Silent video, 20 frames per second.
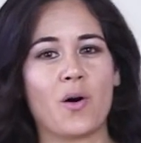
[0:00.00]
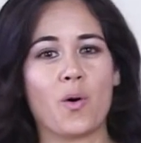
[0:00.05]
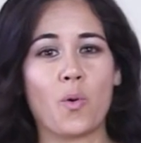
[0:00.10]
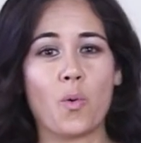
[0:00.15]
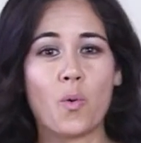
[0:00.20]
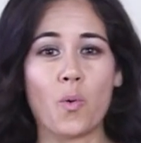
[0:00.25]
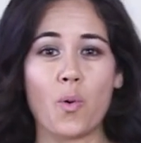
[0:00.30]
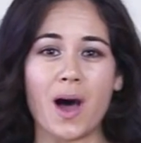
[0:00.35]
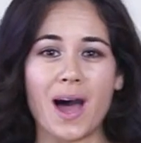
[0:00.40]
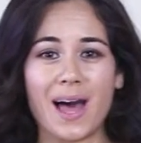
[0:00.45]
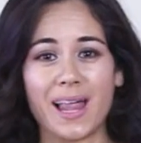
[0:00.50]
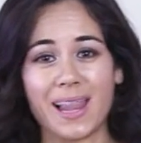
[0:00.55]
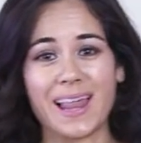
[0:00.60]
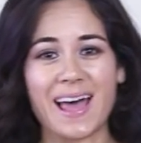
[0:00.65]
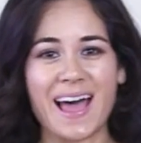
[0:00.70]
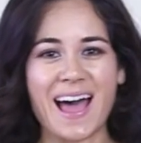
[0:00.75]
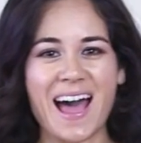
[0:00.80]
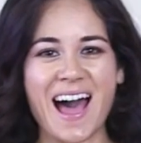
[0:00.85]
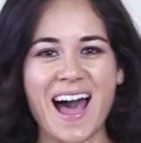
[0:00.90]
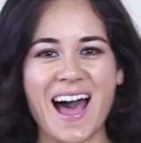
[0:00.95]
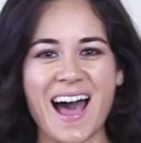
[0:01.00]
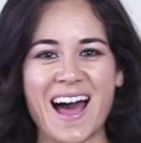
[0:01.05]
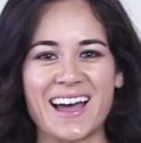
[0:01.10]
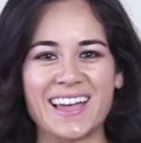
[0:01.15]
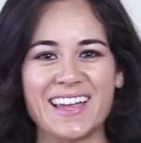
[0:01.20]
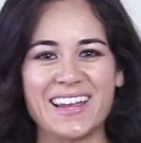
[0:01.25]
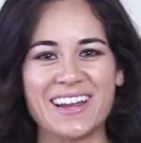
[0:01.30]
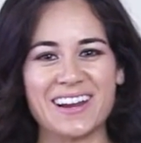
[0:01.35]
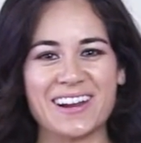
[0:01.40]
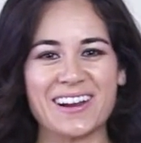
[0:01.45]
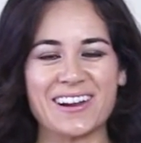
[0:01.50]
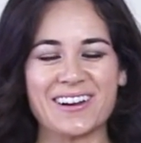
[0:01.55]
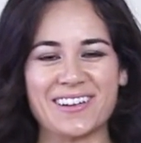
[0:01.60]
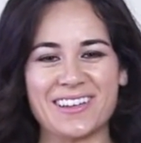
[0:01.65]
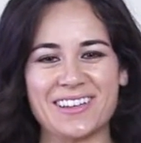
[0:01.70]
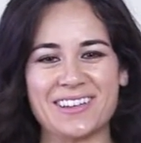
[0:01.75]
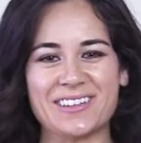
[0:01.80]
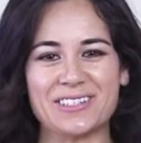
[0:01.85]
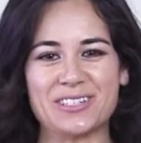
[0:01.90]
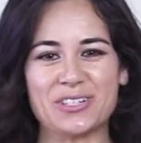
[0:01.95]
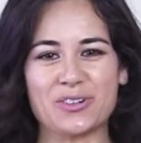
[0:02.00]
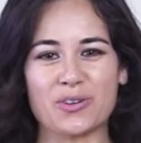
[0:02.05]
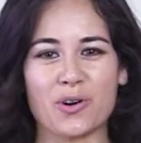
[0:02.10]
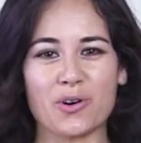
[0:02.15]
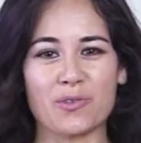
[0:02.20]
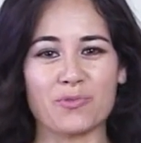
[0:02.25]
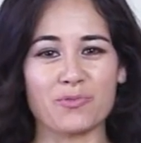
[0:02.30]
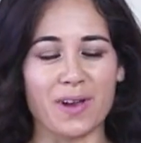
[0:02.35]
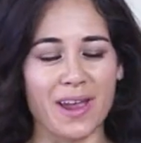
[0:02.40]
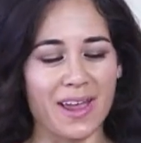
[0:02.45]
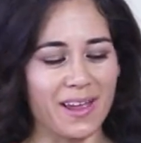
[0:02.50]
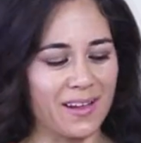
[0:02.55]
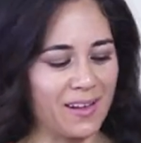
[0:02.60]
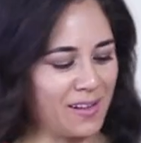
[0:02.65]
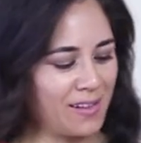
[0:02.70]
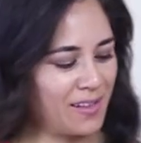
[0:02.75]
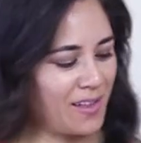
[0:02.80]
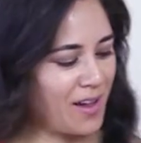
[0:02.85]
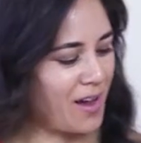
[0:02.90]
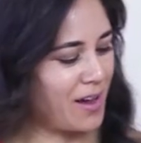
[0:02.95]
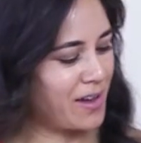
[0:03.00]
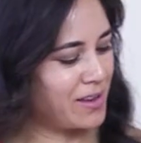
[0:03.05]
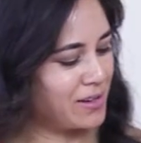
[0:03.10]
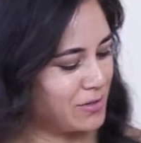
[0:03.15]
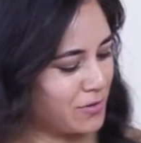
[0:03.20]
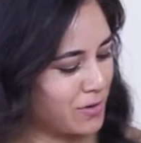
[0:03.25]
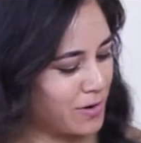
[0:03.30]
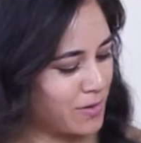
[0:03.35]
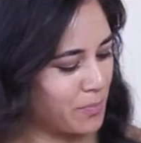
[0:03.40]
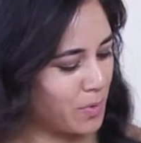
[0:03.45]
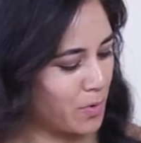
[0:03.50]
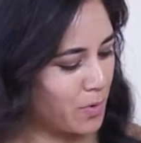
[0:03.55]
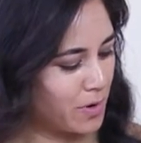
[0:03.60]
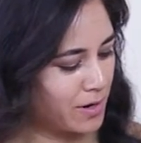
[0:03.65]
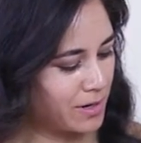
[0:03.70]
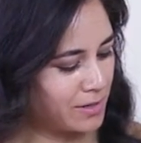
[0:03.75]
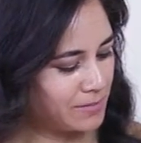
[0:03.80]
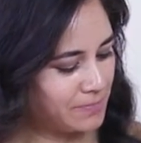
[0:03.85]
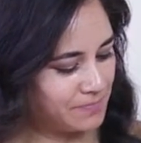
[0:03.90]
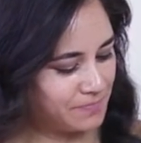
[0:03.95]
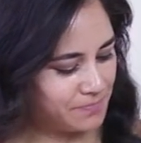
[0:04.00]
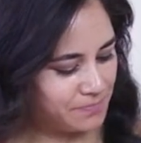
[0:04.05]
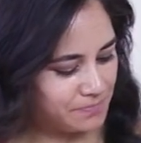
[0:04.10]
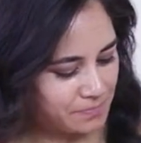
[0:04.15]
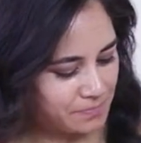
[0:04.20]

voila! Here is your rail on your board.